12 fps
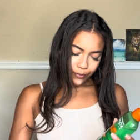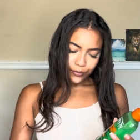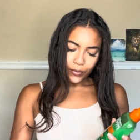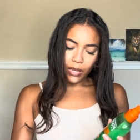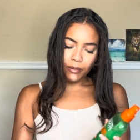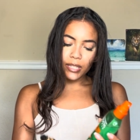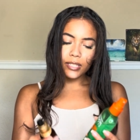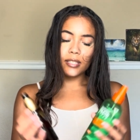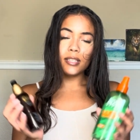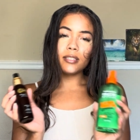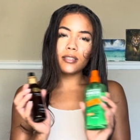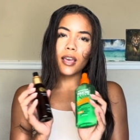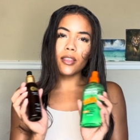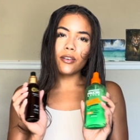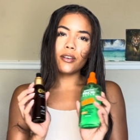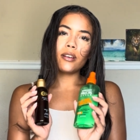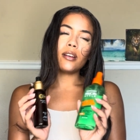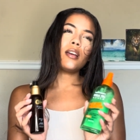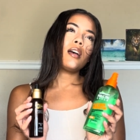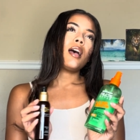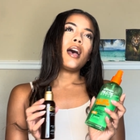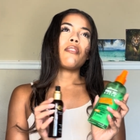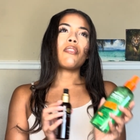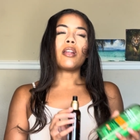I mix these together
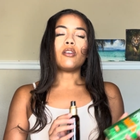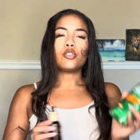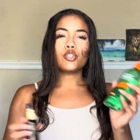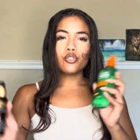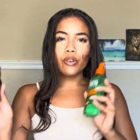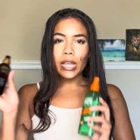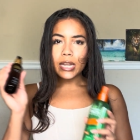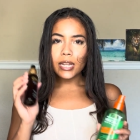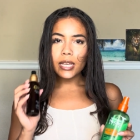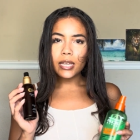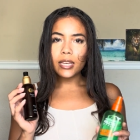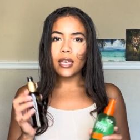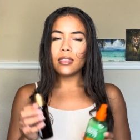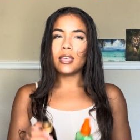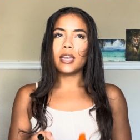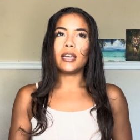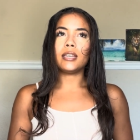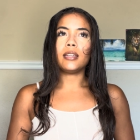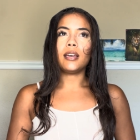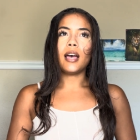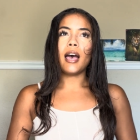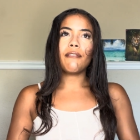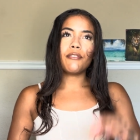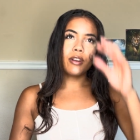and then I'll straighten it, and then
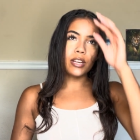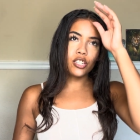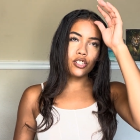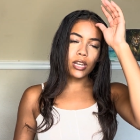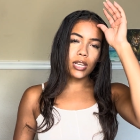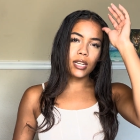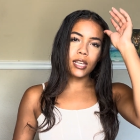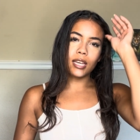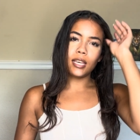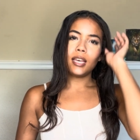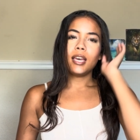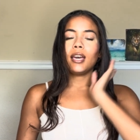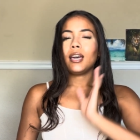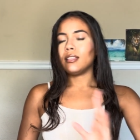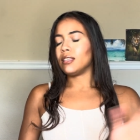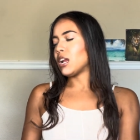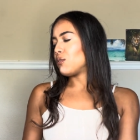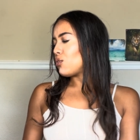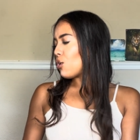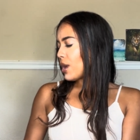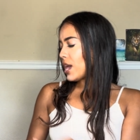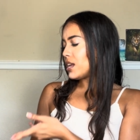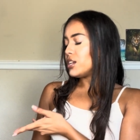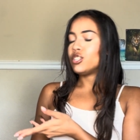after I straighten it, then I will go
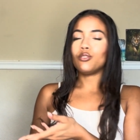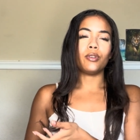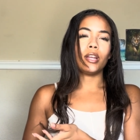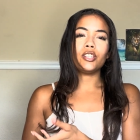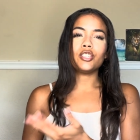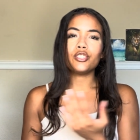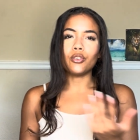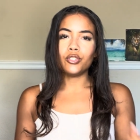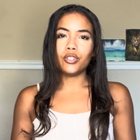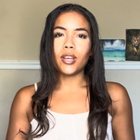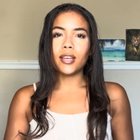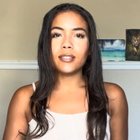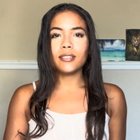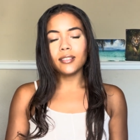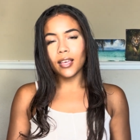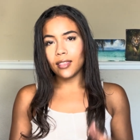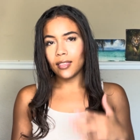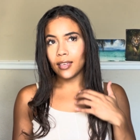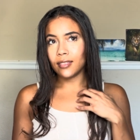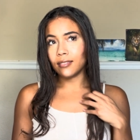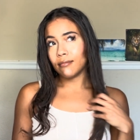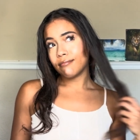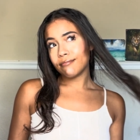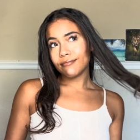ahead and do what I just showed you guys. And then
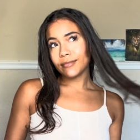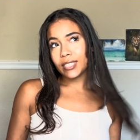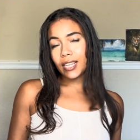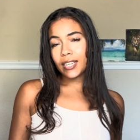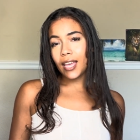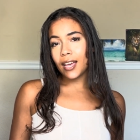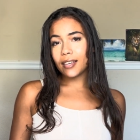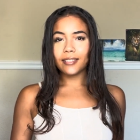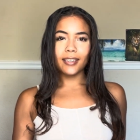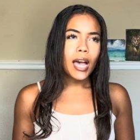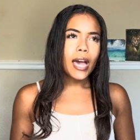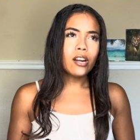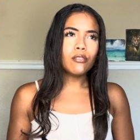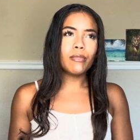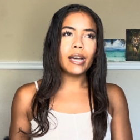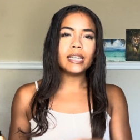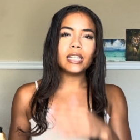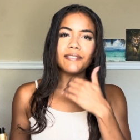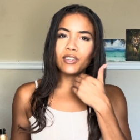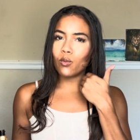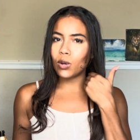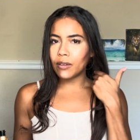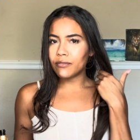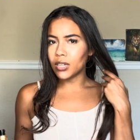yeah, I don't mind if it
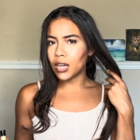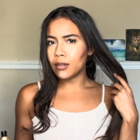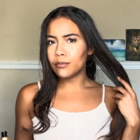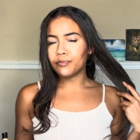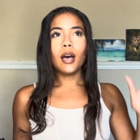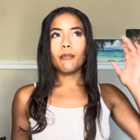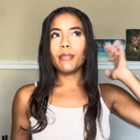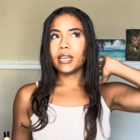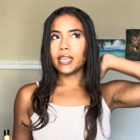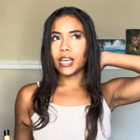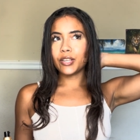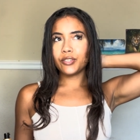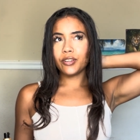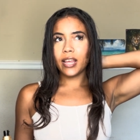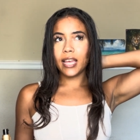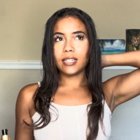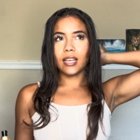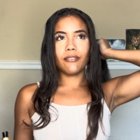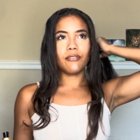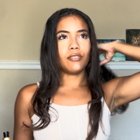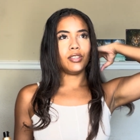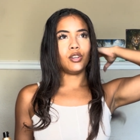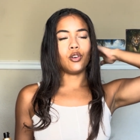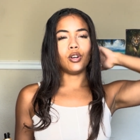waves up, but yesterday it
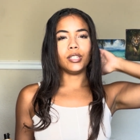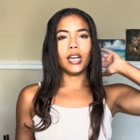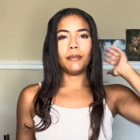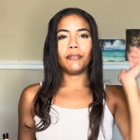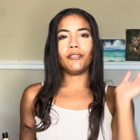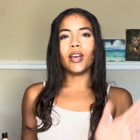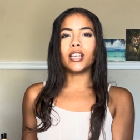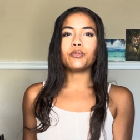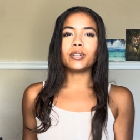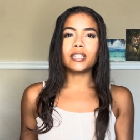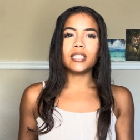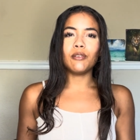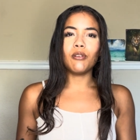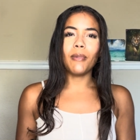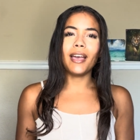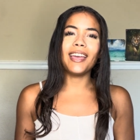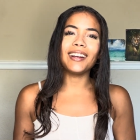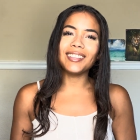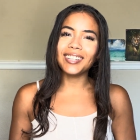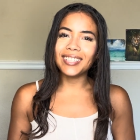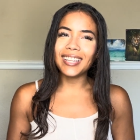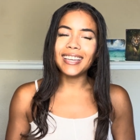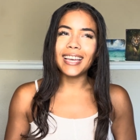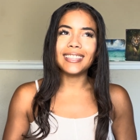definitely curled up. If you guys want to see what my hair looked
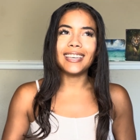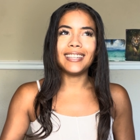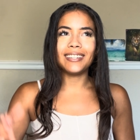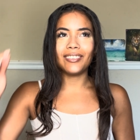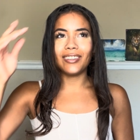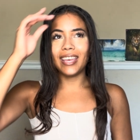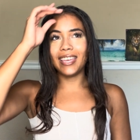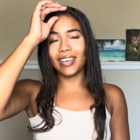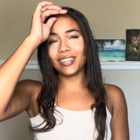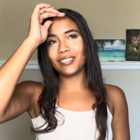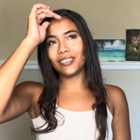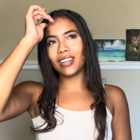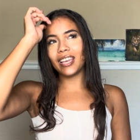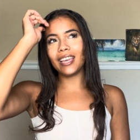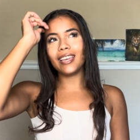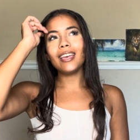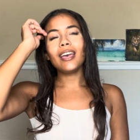like at the end of the day yesterday,